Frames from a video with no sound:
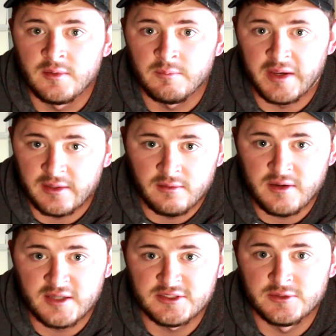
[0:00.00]
making all
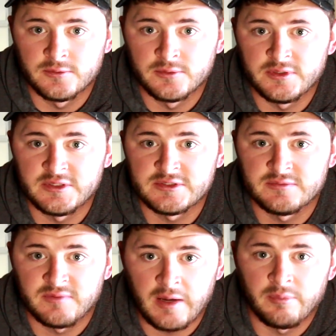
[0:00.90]
kinds of noise,
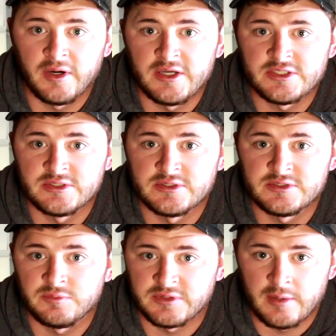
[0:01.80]

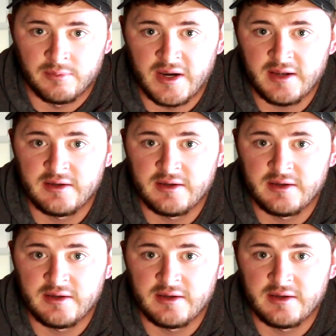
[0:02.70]
vibrations with that bright